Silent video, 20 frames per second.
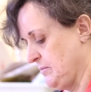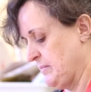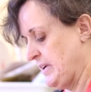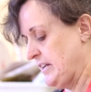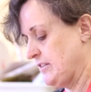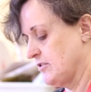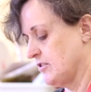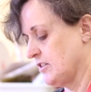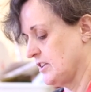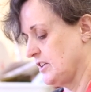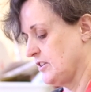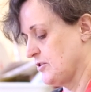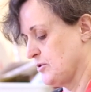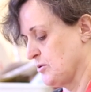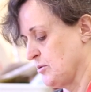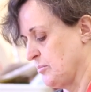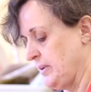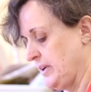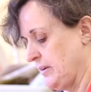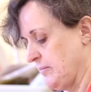My circle is
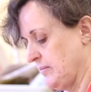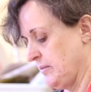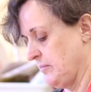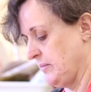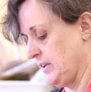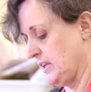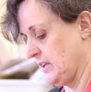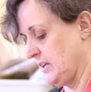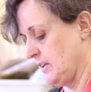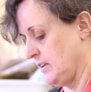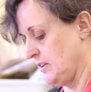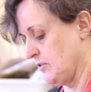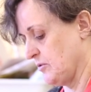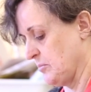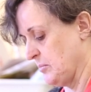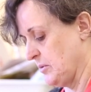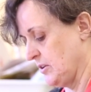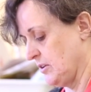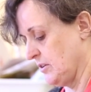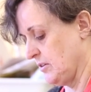too big, I make it a little
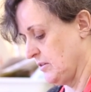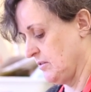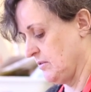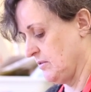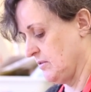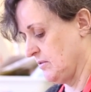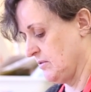smaller.